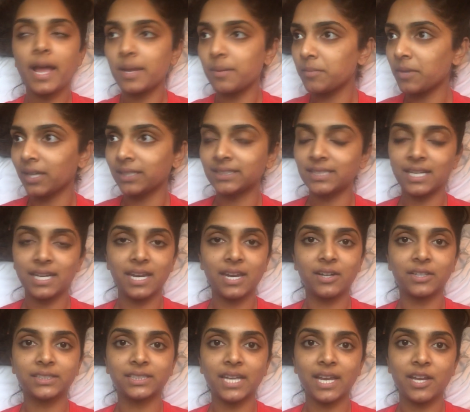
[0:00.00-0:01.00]
I am not sitting
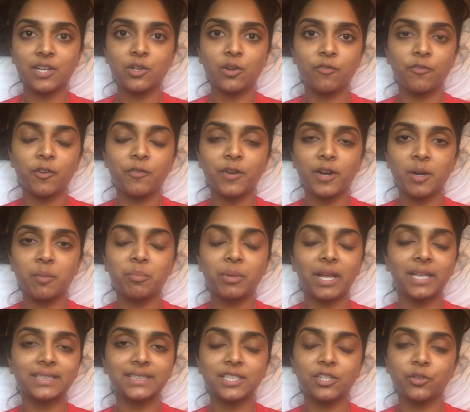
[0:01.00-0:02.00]
here saying I don't feel very
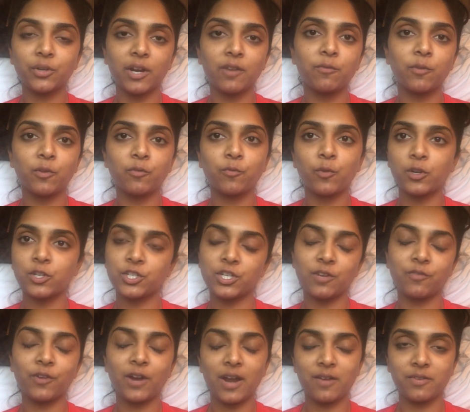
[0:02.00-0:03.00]
blessed and grateful and
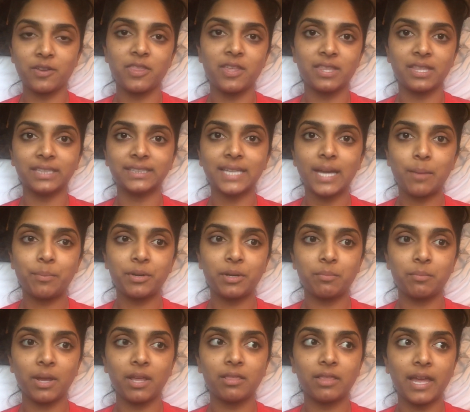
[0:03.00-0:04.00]
fortunate for everything that's
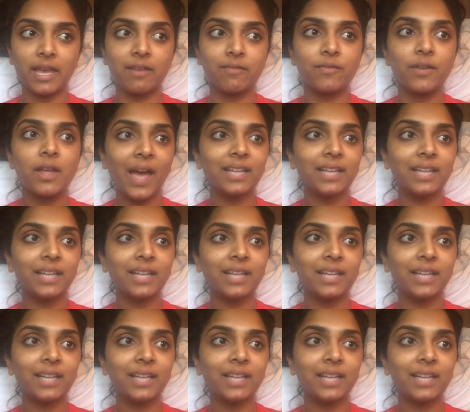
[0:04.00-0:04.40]
happened in my life.